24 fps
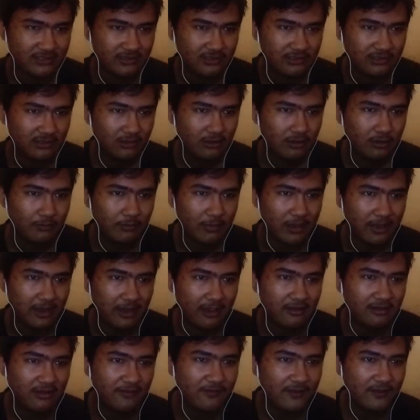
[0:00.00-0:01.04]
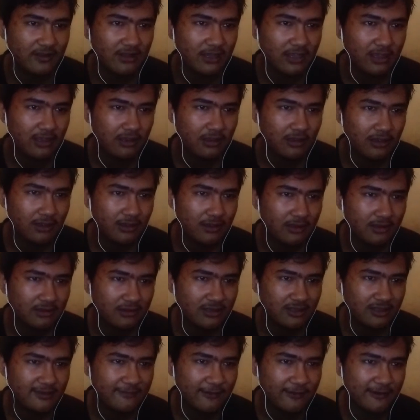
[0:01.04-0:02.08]
By activity, this
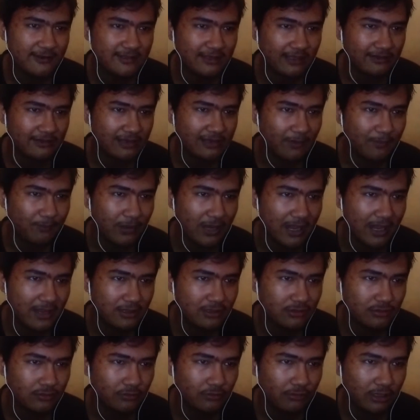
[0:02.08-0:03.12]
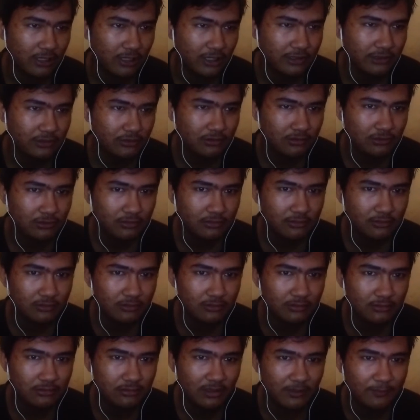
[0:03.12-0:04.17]
research applies to run
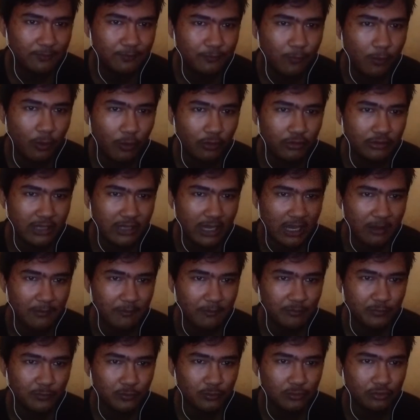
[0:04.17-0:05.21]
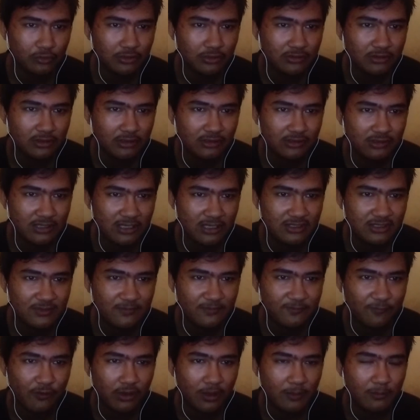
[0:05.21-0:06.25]
the board game to teach
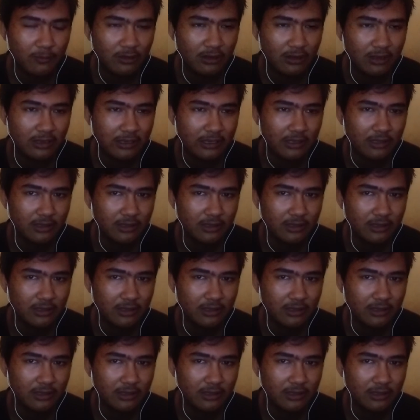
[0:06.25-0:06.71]
vocabulary.